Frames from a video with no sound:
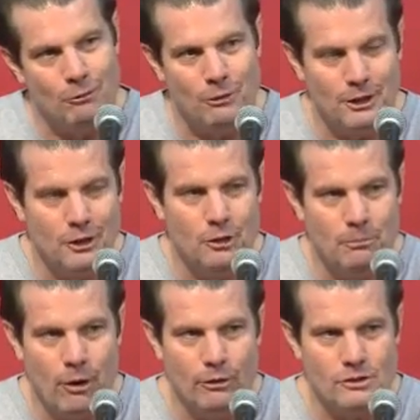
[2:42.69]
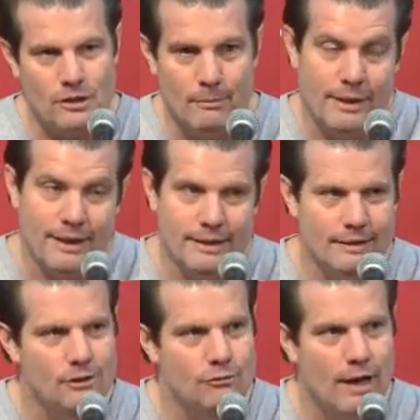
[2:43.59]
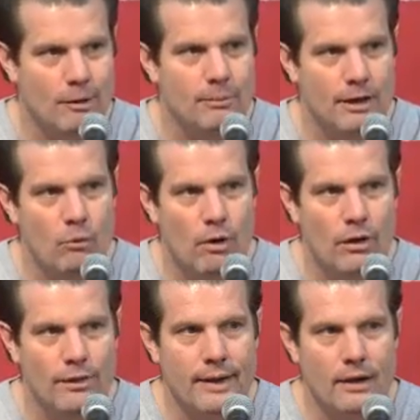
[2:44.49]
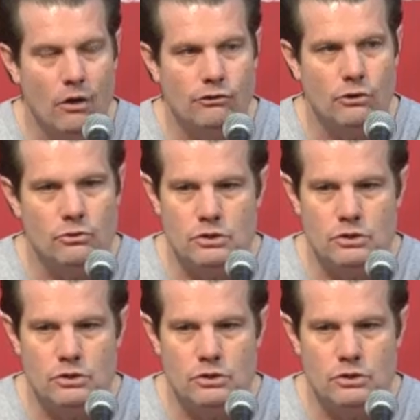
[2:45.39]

a really good opponent's coming in, and you've got to play well then also.